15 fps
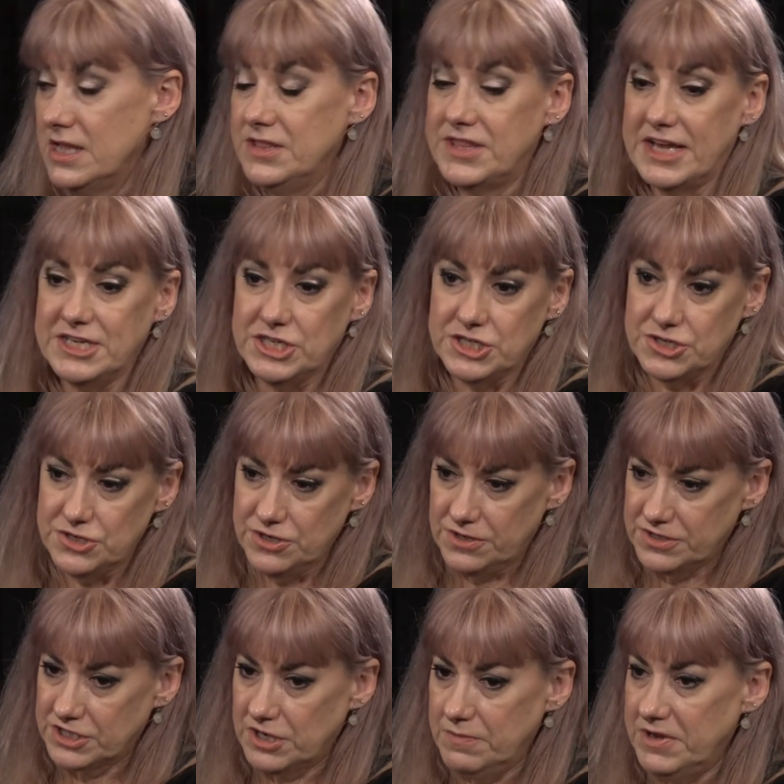They did
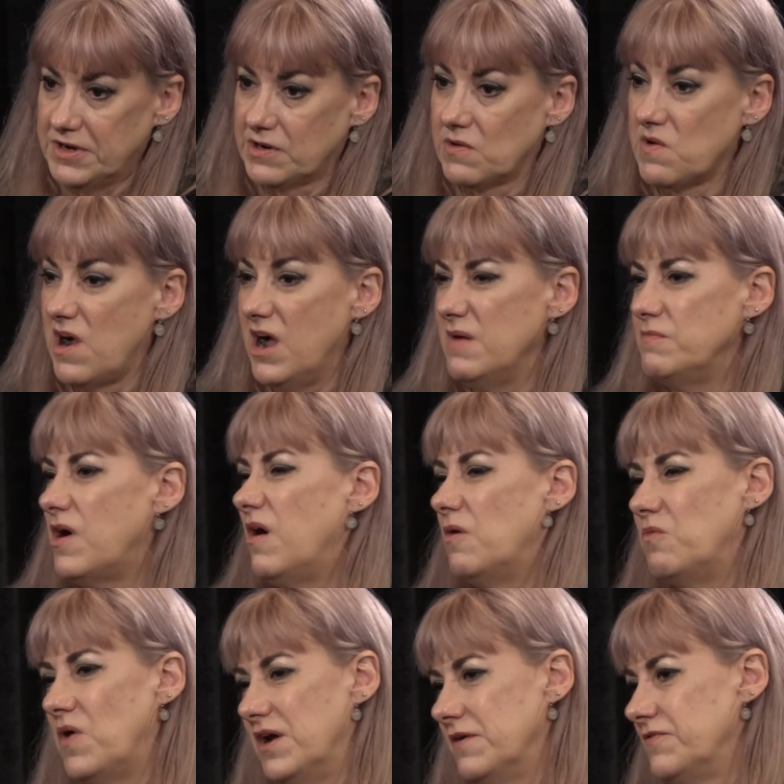not commit a crime. Oh,
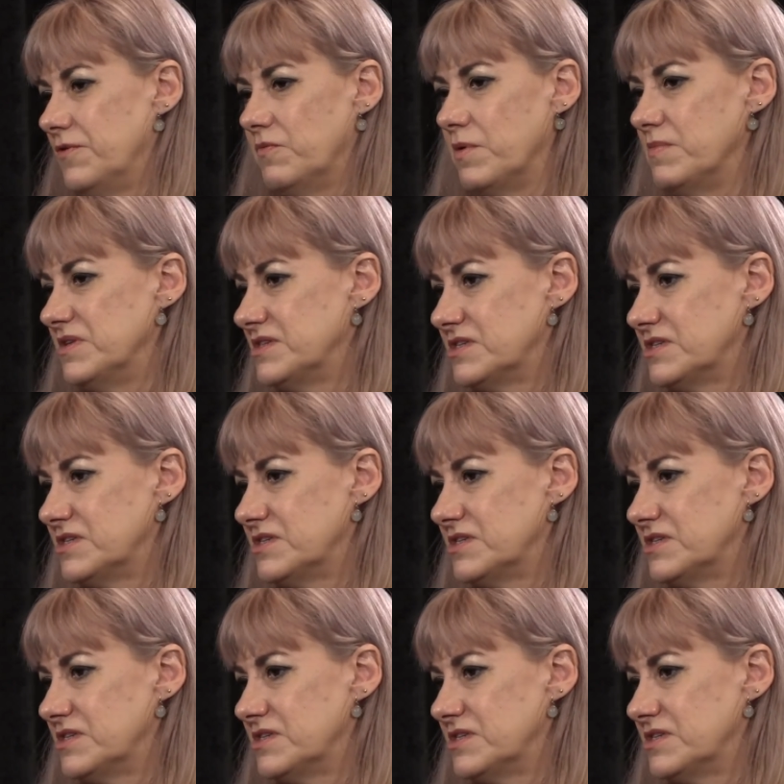one of the women